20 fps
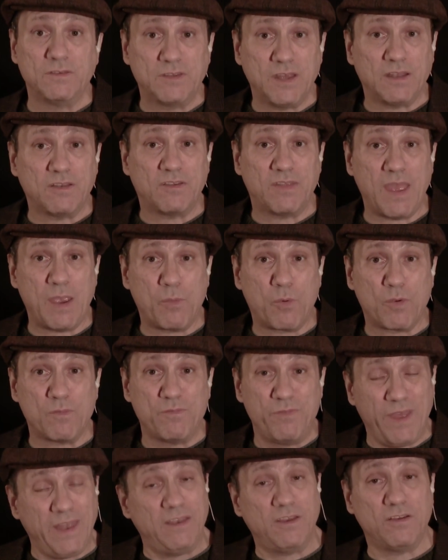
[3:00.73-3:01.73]
since they were
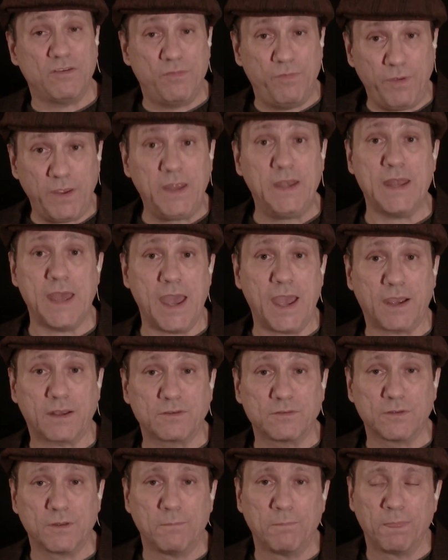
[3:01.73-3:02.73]
vintage
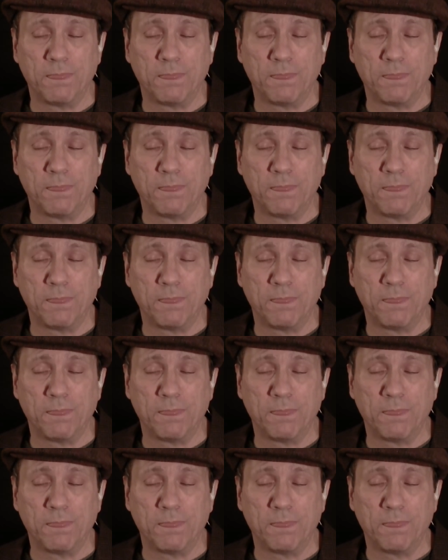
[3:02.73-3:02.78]
V-necks.